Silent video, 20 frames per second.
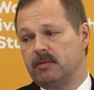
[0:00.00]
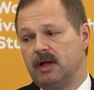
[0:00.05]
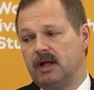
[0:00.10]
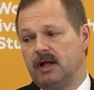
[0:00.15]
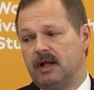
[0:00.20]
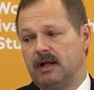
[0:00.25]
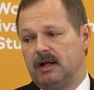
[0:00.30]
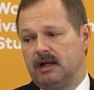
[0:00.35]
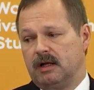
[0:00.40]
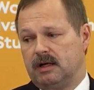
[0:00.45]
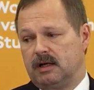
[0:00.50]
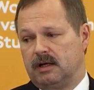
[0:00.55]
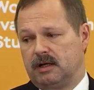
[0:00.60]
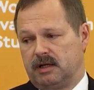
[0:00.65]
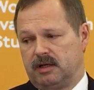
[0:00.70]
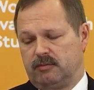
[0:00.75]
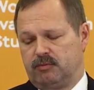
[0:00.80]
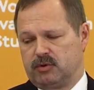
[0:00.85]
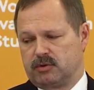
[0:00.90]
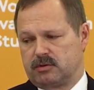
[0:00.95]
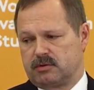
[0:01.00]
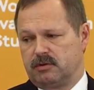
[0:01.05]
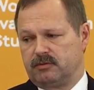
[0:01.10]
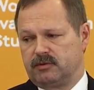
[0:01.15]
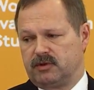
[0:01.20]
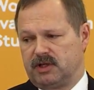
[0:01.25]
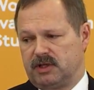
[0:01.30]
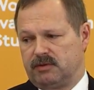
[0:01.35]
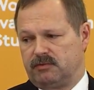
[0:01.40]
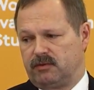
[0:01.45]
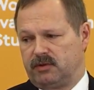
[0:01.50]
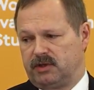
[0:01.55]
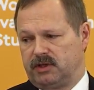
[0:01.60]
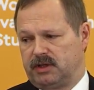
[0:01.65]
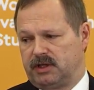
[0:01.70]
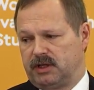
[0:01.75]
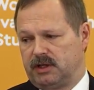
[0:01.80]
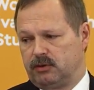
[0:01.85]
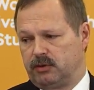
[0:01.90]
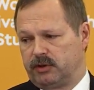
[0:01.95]
to the
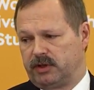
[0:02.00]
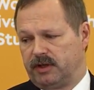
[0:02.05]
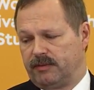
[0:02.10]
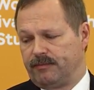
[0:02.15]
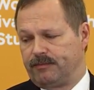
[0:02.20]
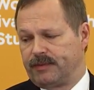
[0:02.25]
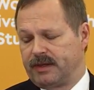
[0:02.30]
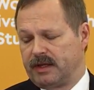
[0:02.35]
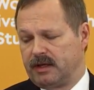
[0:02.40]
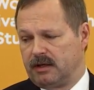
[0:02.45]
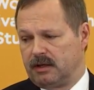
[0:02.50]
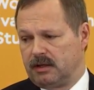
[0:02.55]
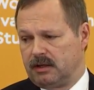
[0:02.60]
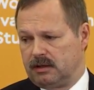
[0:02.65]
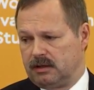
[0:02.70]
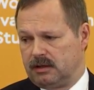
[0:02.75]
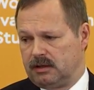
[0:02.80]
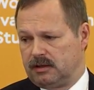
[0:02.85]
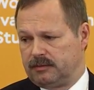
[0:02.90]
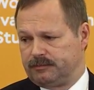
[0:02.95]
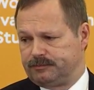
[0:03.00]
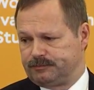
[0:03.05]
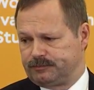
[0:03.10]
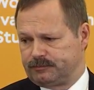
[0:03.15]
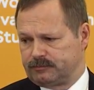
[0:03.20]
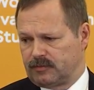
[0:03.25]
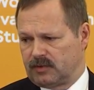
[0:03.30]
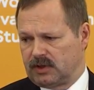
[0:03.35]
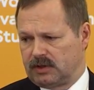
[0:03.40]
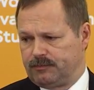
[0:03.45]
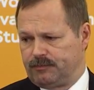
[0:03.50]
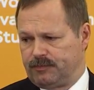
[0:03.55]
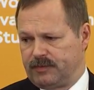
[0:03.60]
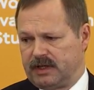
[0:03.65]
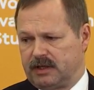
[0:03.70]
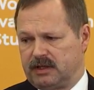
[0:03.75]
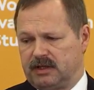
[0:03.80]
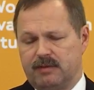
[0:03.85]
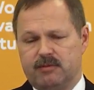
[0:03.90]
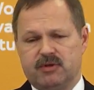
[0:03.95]
airport infrastructure, and the transport should be
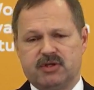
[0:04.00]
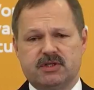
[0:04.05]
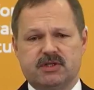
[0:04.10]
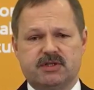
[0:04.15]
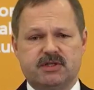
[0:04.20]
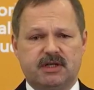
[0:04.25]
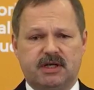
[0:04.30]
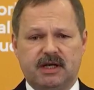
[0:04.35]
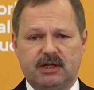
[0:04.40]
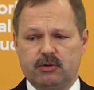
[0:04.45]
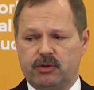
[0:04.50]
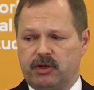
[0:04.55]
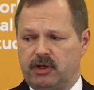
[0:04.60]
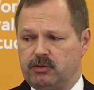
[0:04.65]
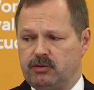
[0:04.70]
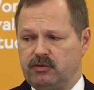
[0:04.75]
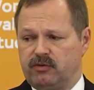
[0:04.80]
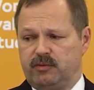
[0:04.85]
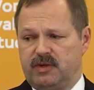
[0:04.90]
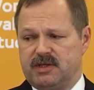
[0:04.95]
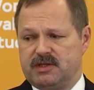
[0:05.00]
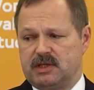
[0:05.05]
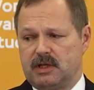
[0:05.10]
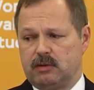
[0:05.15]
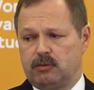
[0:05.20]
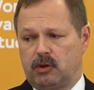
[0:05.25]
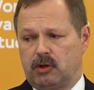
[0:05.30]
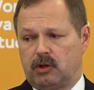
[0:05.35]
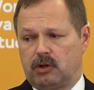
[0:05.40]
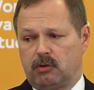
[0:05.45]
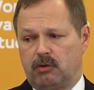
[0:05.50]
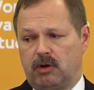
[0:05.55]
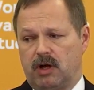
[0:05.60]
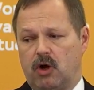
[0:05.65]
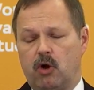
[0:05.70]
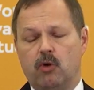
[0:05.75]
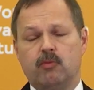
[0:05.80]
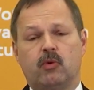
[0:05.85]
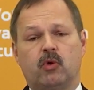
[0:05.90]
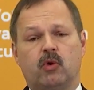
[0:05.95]
affordable as well. We also
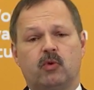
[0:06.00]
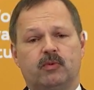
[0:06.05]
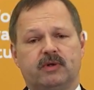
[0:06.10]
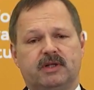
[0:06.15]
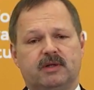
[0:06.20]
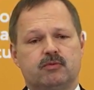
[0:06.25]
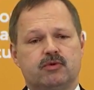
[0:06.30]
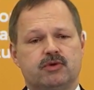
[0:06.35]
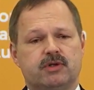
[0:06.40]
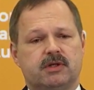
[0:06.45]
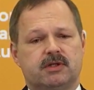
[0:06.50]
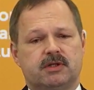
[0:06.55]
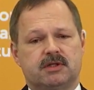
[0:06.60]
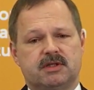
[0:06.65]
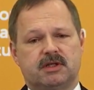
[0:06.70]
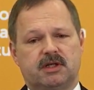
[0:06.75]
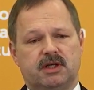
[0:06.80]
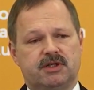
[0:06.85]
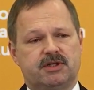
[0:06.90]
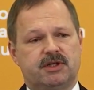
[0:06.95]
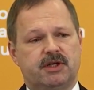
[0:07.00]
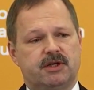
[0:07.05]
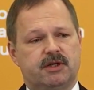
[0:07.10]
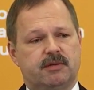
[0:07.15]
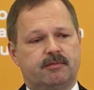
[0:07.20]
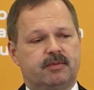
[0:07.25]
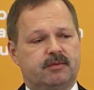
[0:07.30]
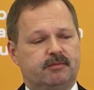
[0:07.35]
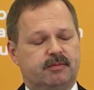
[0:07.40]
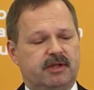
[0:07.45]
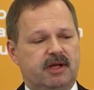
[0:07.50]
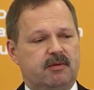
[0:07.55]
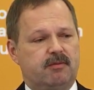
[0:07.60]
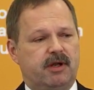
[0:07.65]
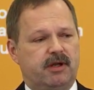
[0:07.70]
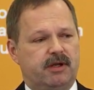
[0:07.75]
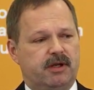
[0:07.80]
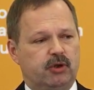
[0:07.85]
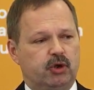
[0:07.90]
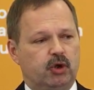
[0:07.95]
have to comply with the
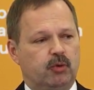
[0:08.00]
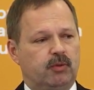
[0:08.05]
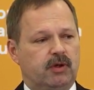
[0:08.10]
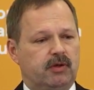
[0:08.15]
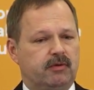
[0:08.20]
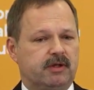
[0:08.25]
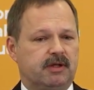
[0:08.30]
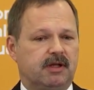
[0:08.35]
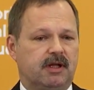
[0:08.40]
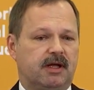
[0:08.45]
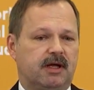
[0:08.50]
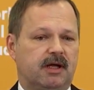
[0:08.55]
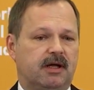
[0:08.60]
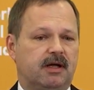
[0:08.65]
environmental requirements.